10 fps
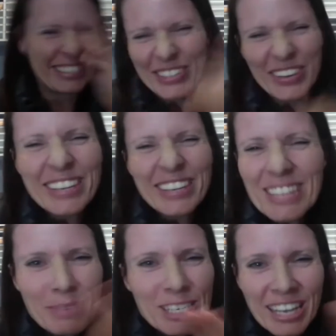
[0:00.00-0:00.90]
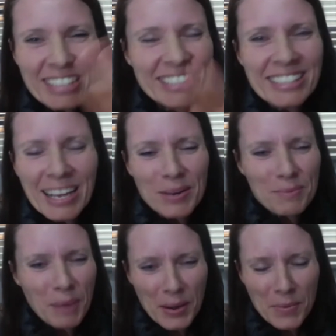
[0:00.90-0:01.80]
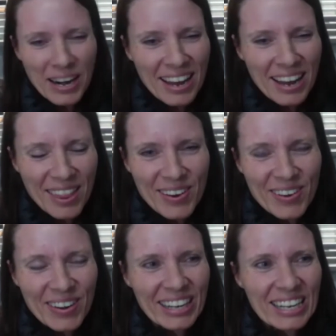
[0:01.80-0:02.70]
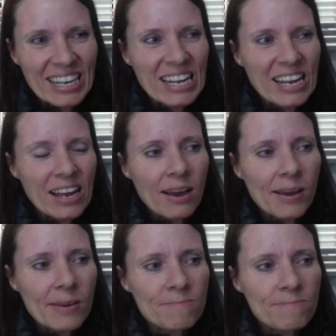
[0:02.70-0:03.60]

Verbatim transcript: So it gives them a chance to say goodbye to one another. And